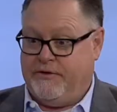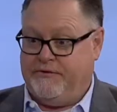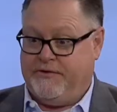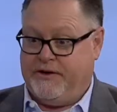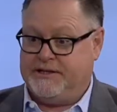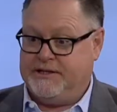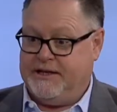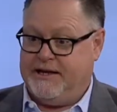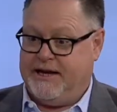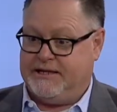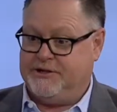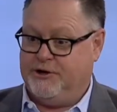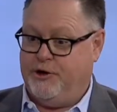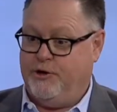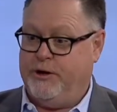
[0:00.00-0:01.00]
a fixed
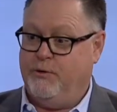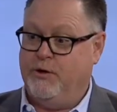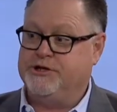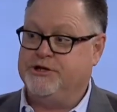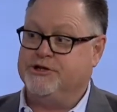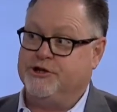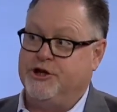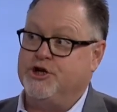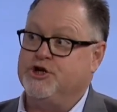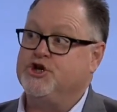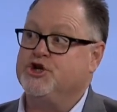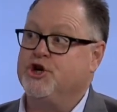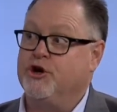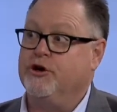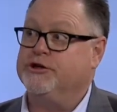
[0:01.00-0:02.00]
index annuity, which is an
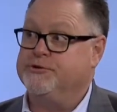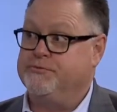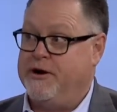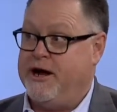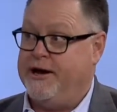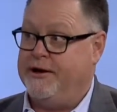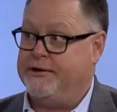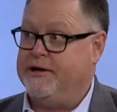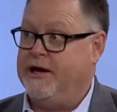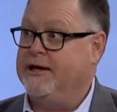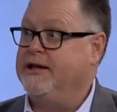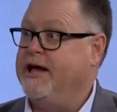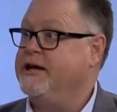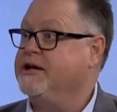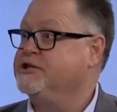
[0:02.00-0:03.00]
insurance product.
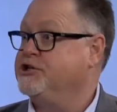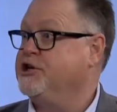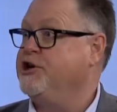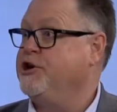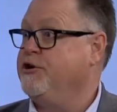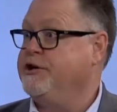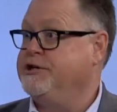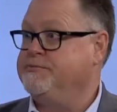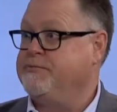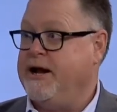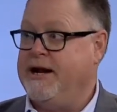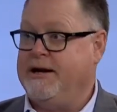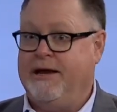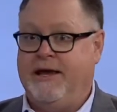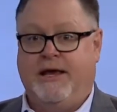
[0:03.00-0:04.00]
Unlike a securities
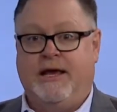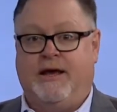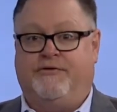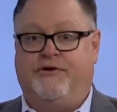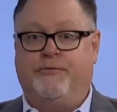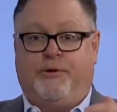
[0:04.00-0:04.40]
product, if you're